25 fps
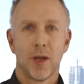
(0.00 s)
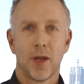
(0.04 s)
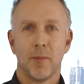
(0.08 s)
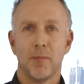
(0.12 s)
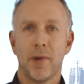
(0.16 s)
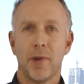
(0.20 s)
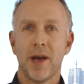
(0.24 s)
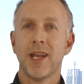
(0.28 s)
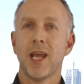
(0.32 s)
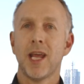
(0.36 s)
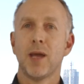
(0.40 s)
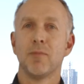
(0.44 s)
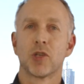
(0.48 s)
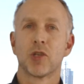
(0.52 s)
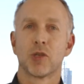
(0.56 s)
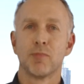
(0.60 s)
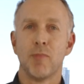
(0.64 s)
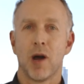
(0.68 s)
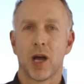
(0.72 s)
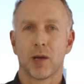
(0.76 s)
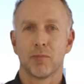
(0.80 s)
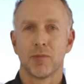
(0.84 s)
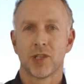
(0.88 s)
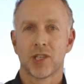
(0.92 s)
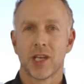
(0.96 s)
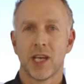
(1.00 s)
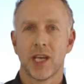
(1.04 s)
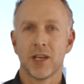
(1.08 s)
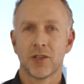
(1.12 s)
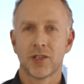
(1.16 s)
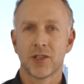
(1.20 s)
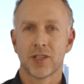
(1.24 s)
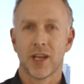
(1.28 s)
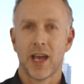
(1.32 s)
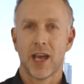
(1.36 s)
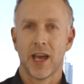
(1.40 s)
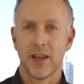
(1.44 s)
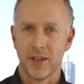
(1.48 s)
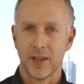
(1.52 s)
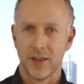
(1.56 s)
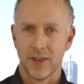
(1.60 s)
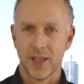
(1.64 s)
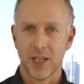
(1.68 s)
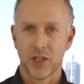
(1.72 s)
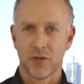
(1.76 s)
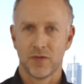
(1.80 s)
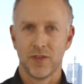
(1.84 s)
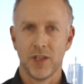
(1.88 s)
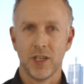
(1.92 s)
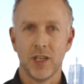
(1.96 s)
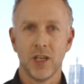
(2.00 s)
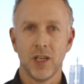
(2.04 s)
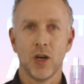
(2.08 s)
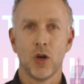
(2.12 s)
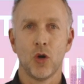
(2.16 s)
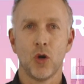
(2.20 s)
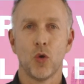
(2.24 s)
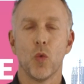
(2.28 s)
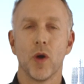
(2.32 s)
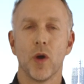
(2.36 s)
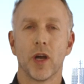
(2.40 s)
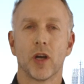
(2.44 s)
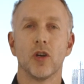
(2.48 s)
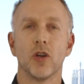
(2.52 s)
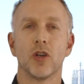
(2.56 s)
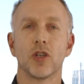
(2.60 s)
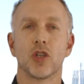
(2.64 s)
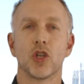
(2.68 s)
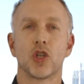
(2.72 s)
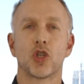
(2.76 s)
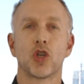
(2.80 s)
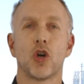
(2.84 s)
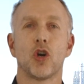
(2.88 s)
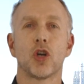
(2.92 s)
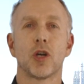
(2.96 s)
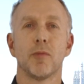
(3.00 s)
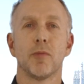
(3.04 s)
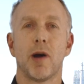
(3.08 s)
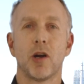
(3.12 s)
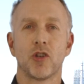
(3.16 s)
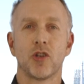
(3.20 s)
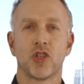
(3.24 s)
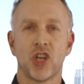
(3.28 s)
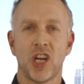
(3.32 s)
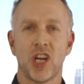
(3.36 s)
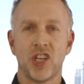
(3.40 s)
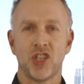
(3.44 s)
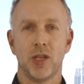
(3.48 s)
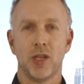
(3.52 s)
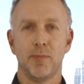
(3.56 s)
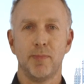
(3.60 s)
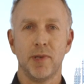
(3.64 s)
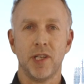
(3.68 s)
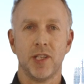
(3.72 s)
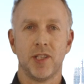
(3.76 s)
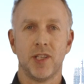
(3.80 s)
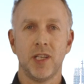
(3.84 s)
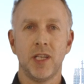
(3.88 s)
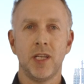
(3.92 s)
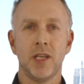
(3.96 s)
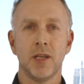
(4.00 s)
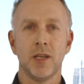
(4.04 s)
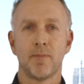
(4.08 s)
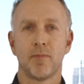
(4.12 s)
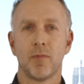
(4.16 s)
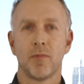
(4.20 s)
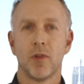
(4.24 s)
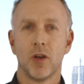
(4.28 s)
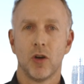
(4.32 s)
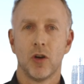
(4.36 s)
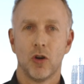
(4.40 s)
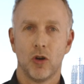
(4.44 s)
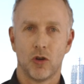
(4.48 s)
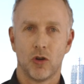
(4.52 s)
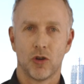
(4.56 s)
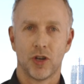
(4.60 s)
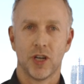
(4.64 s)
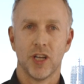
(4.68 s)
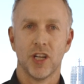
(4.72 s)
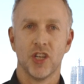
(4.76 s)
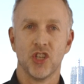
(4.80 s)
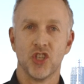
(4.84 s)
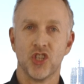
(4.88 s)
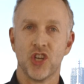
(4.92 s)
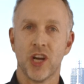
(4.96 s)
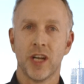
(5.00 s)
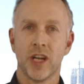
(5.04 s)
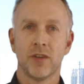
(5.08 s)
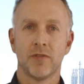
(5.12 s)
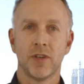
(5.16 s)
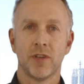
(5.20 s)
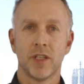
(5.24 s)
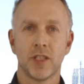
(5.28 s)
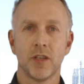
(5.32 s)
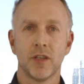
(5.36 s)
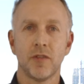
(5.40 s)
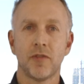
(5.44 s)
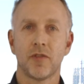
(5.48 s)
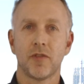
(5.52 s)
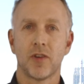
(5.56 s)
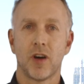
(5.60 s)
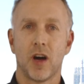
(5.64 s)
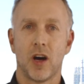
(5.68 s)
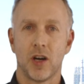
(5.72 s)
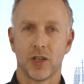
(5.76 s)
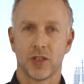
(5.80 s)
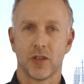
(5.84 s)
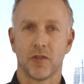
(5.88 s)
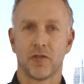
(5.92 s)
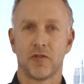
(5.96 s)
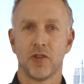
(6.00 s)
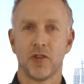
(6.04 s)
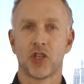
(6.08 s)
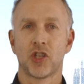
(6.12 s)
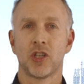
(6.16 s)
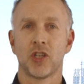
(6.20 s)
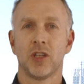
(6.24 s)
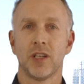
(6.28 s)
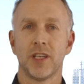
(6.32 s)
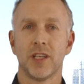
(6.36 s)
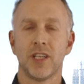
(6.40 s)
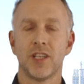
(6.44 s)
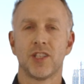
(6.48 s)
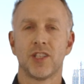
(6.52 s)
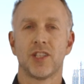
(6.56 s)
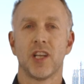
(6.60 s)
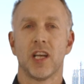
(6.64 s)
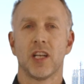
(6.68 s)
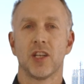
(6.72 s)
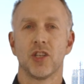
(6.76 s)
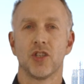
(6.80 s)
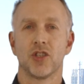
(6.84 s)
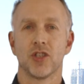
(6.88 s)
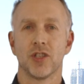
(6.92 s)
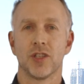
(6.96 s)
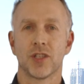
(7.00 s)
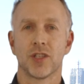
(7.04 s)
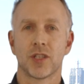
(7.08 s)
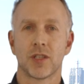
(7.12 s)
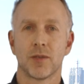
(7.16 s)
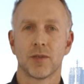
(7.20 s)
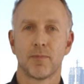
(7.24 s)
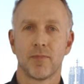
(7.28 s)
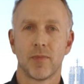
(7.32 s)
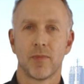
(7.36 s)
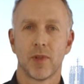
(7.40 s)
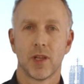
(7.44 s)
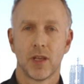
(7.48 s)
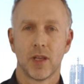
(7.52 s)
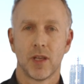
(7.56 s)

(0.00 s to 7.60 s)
My name is Mark Maceus, and in this video we're going to talk about ChatGPT, or Generative Artificial Intelligence.